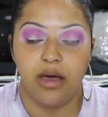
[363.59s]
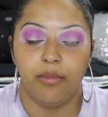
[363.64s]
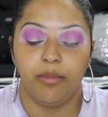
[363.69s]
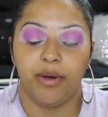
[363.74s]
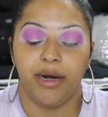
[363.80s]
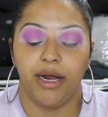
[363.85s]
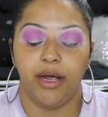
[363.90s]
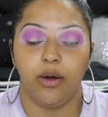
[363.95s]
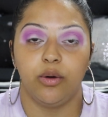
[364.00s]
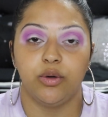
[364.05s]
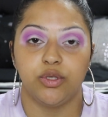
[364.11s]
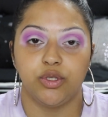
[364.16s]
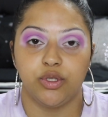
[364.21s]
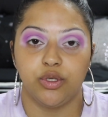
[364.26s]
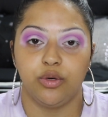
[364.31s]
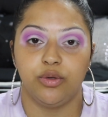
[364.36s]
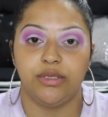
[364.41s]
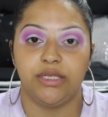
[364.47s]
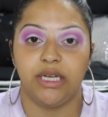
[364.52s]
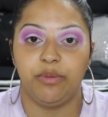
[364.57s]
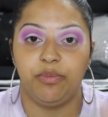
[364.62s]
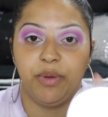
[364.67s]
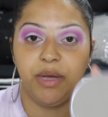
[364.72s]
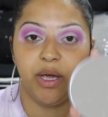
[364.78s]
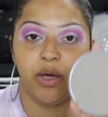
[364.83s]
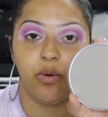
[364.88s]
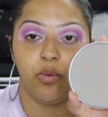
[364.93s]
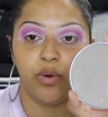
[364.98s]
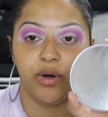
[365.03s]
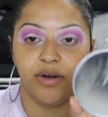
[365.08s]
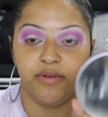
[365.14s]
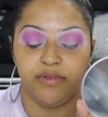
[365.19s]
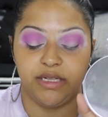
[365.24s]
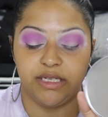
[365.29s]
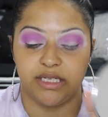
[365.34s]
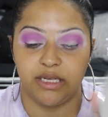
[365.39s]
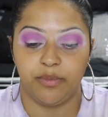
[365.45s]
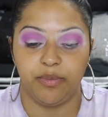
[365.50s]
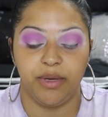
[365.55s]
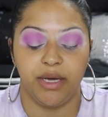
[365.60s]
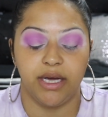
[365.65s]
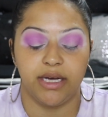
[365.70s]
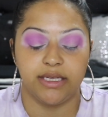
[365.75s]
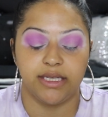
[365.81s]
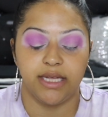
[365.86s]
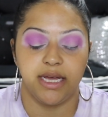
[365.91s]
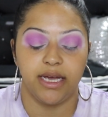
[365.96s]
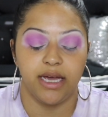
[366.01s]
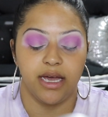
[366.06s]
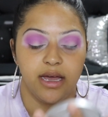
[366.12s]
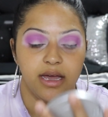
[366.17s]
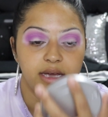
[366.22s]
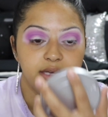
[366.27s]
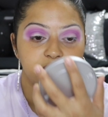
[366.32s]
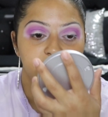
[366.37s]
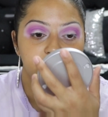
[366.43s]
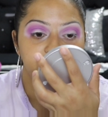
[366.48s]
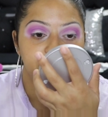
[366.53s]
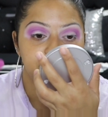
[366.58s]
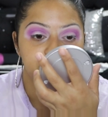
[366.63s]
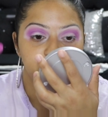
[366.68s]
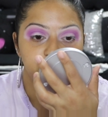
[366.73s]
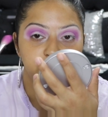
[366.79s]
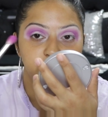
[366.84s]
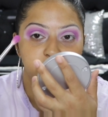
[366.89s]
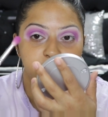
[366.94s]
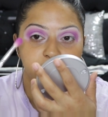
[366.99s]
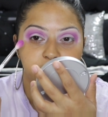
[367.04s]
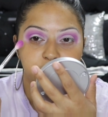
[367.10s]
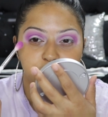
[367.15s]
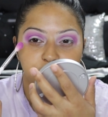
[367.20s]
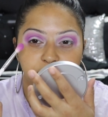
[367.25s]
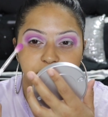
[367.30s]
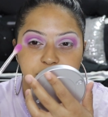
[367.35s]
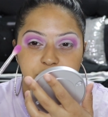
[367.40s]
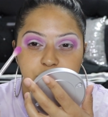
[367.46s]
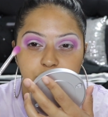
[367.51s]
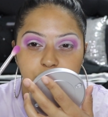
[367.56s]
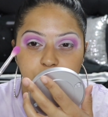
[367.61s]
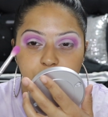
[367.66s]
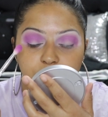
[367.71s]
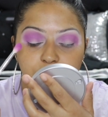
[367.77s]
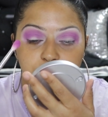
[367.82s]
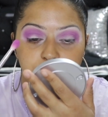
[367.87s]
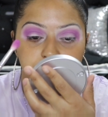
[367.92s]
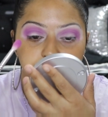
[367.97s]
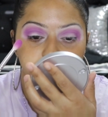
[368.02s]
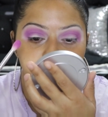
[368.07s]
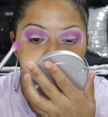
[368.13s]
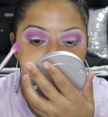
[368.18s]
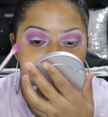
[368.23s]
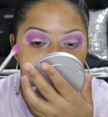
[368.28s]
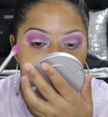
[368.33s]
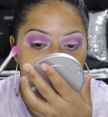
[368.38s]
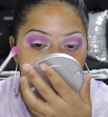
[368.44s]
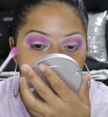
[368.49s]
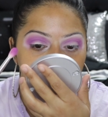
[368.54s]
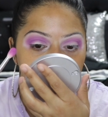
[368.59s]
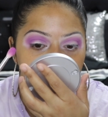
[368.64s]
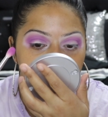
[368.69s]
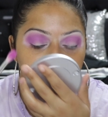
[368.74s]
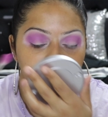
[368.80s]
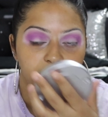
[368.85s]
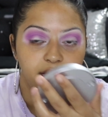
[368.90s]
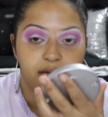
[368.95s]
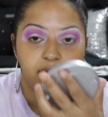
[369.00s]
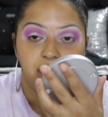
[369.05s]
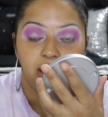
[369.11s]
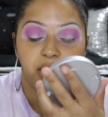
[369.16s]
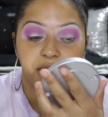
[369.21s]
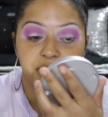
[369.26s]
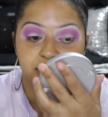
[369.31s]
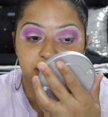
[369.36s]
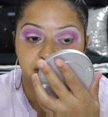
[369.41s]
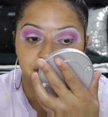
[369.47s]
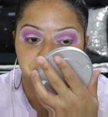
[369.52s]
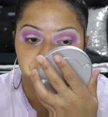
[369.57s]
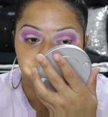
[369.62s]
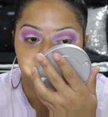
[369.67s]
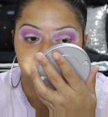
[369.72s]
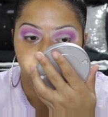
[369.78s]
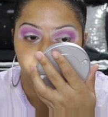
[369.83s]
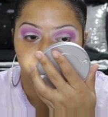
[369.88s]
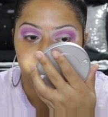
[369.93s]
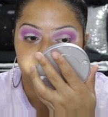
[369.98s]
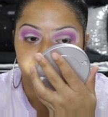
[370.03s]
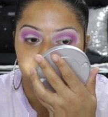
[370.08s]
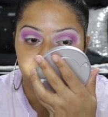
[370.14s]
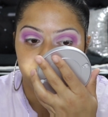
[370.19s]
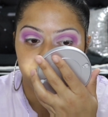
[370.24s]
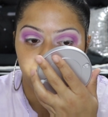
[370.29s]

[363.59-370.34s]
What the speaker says: But I also did pick one of these up because like sometimes when you're like trying to look closely, and like honestly I feel like